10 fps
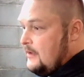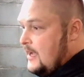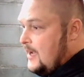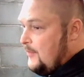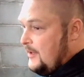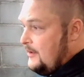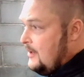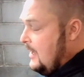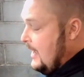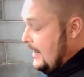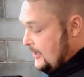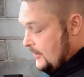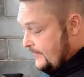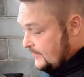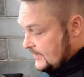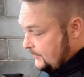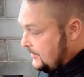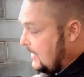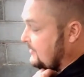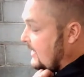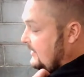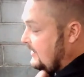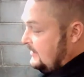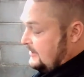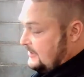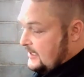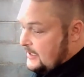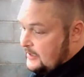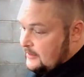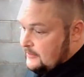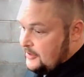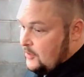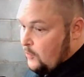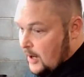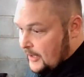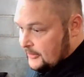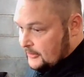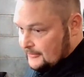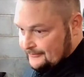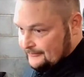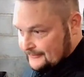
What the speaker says: And even a couple times I did see, water.